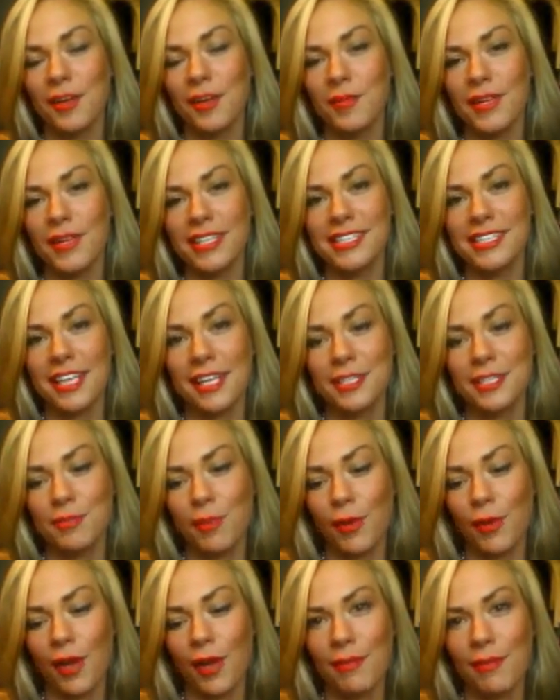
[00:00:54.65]
it does
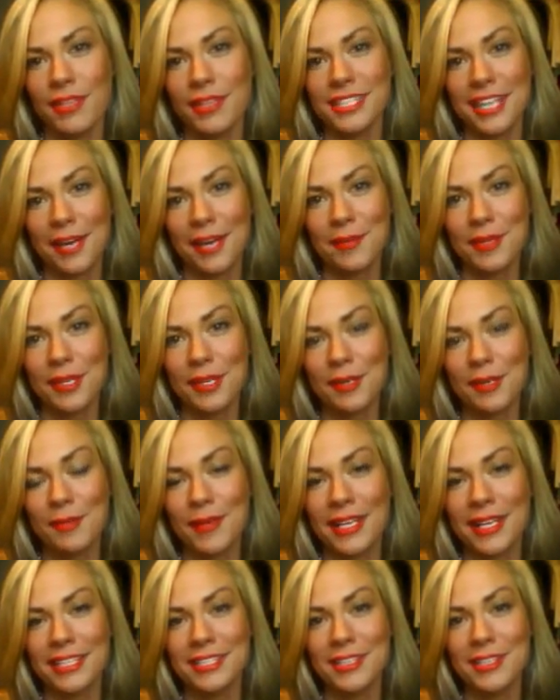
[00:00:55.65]
book up the time a little
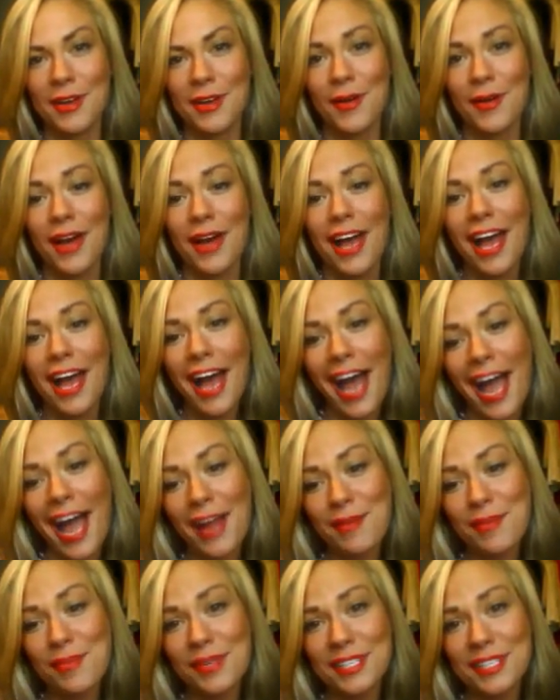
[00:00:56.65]
bit. So
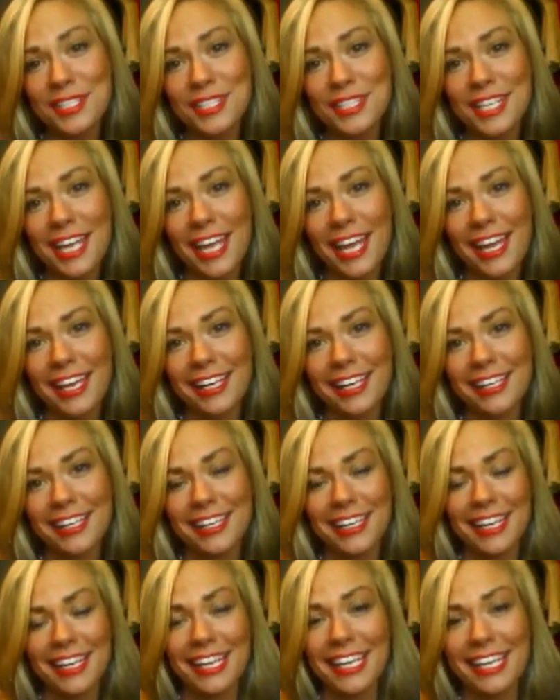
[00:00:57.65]
I appreciate
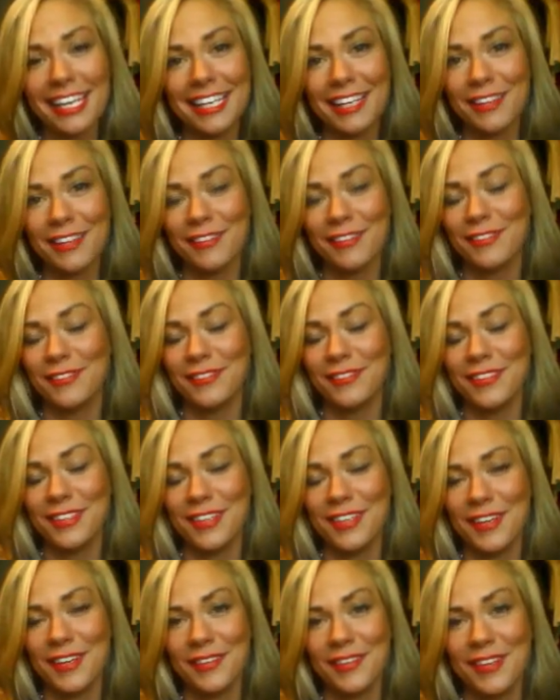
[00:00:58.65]
it if,
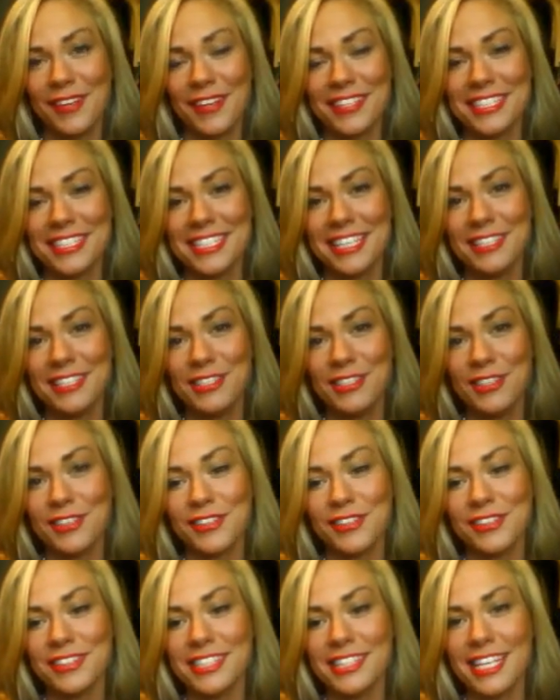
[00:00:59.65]
y'all stay
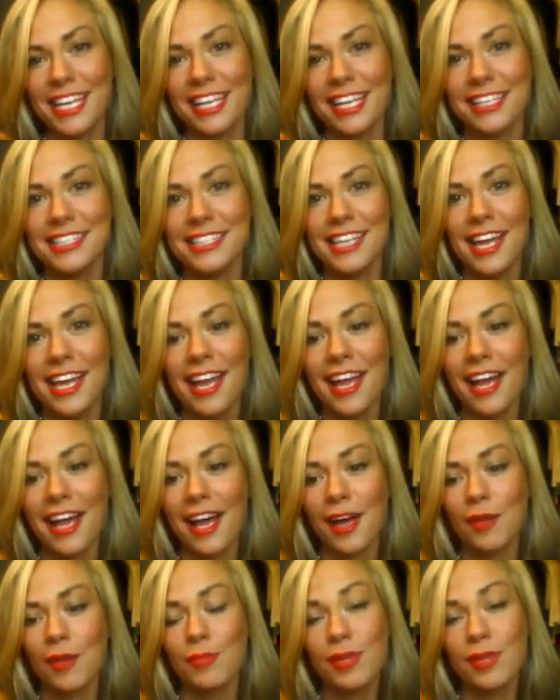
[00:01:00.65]
tuned
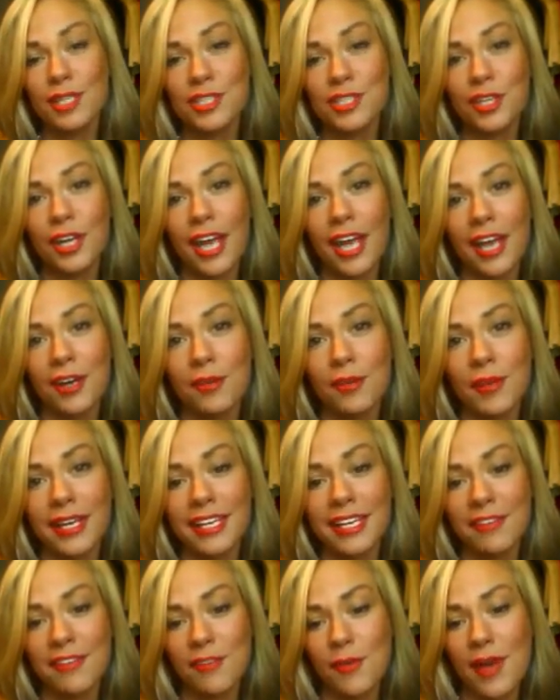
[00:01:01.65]
and be sure to enter my
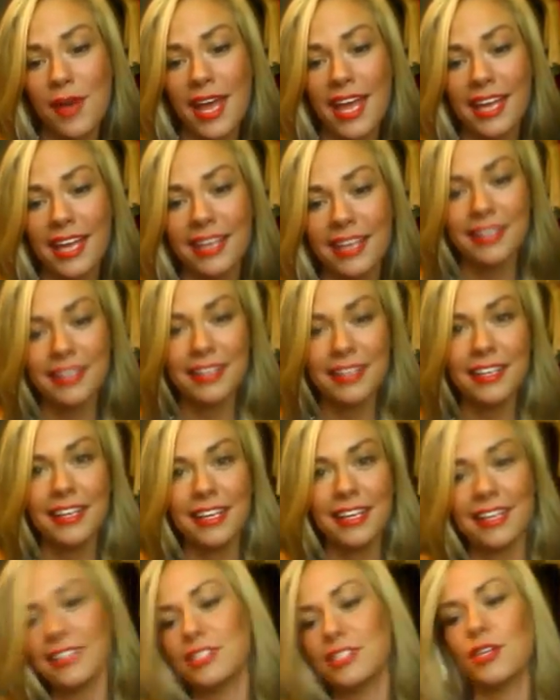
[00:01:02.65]
giveaway
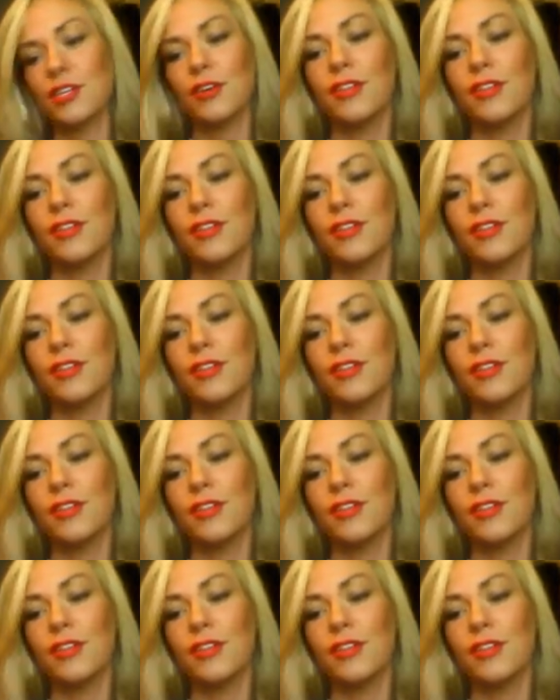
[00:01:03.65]
so